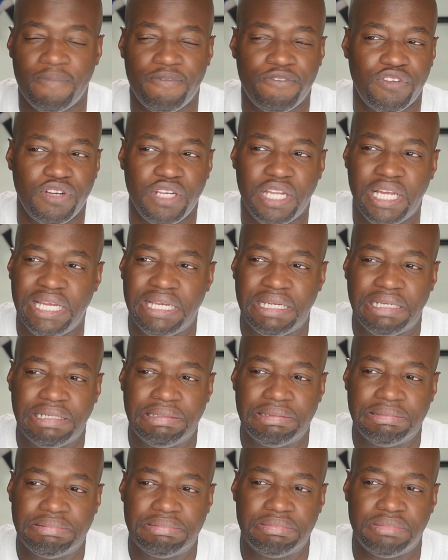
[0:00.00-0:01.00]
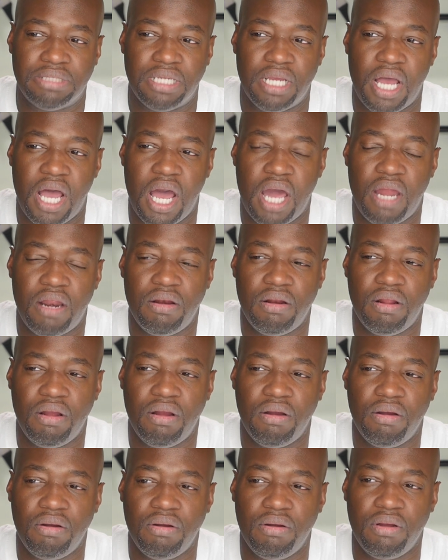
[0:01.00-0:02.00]
for, like, I don't
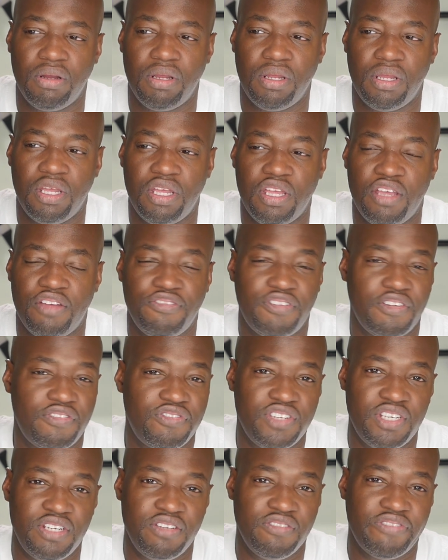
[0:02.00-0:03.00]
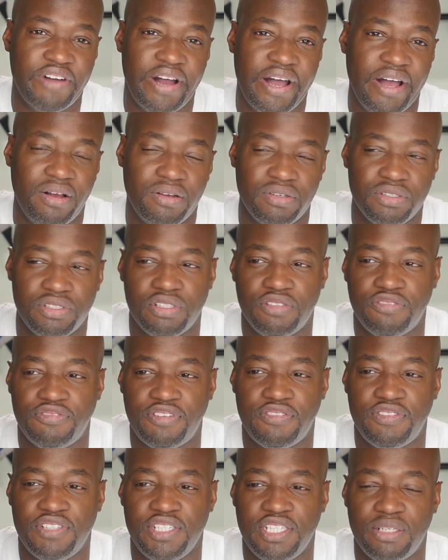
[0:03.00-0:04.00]
know, 15 files,
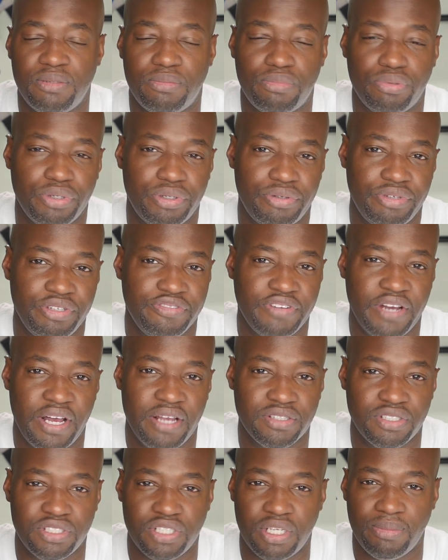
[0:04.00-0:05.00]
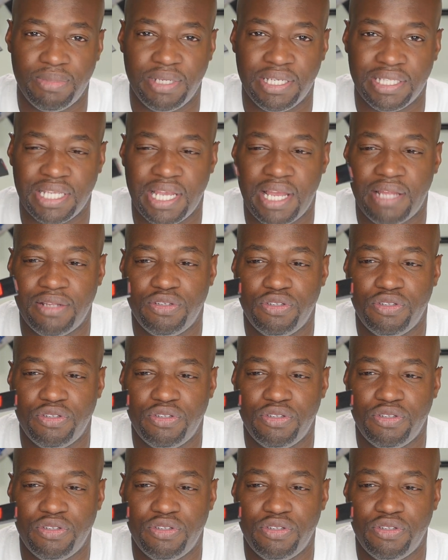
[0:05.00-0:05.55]
15 embroidery files or something like that.